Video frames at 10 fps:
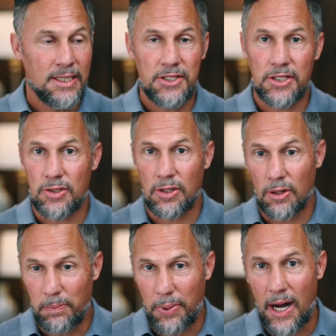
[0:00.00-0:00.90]
just,
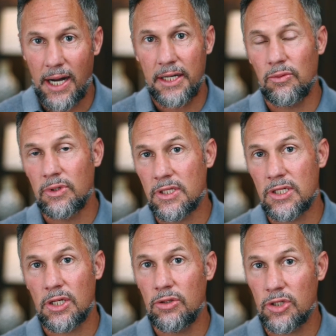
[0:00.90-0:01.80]
her body was
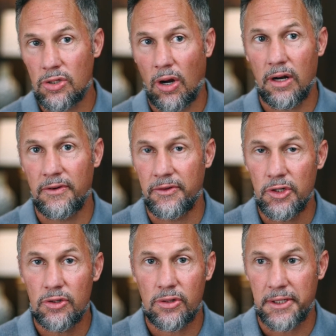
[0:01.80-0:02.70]
so starved of
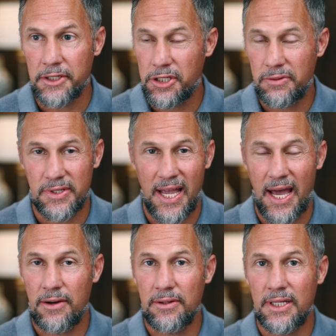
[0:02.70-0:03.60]
nutrients. She was
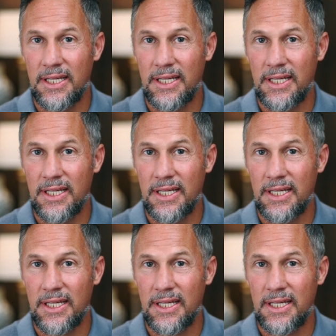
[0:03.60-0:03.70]
down